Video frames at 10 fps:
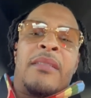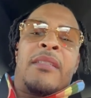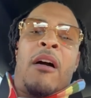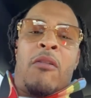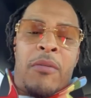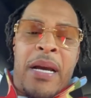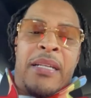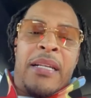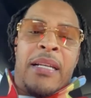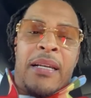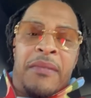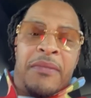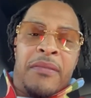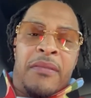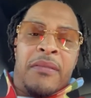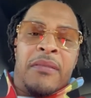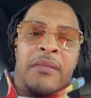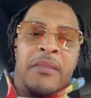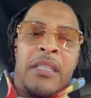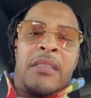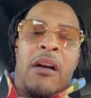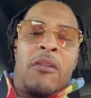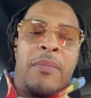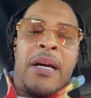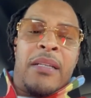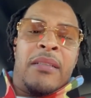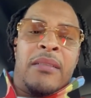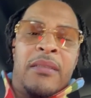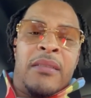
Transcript: is talk about their life. Just talk about it.